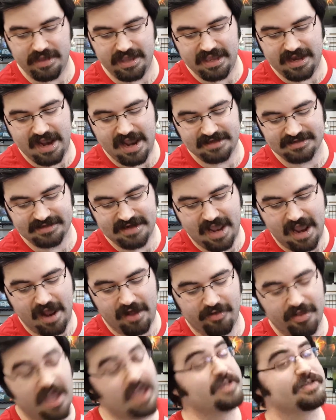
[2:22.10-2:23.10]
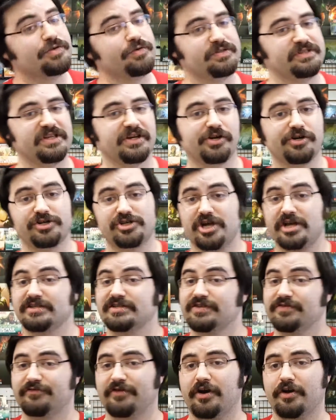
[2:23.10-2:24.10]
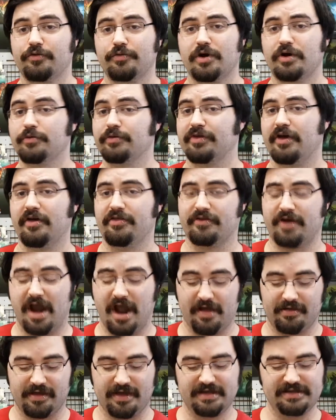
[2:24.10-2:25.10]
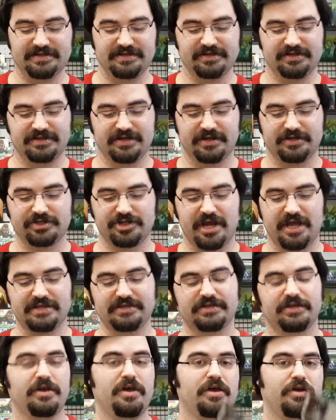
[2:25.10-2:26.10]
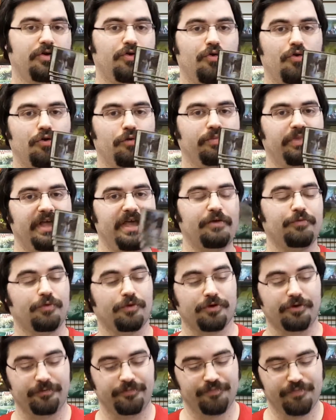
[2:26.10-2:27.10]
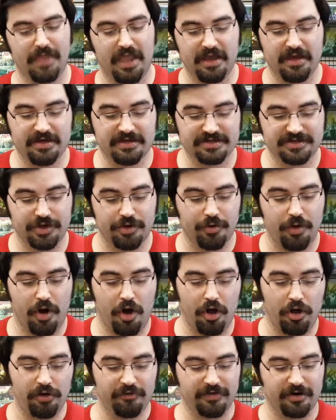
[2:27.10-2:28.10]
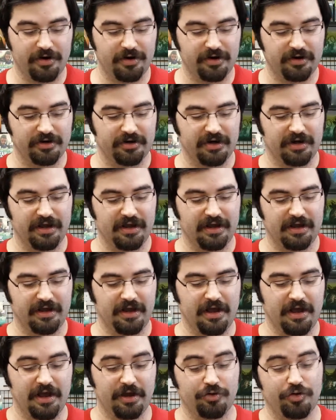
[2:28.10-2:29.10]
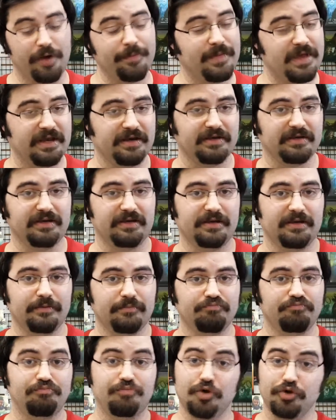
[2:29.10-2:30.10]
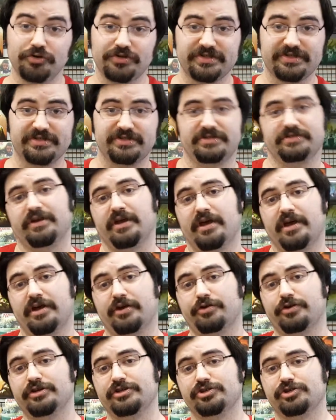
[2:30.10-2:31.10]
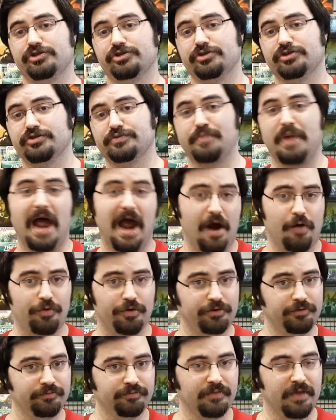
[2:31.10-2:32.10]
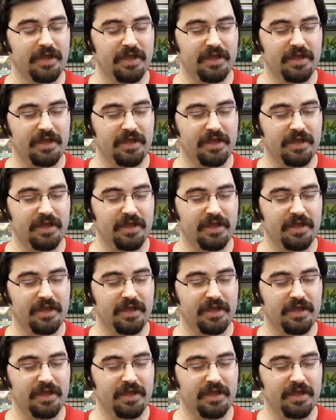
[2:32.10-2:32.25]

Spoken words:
It has an ally, so it synergizes very well with other allies, such as Core Blade Whirl. So all of our equipment boosts creatures' power,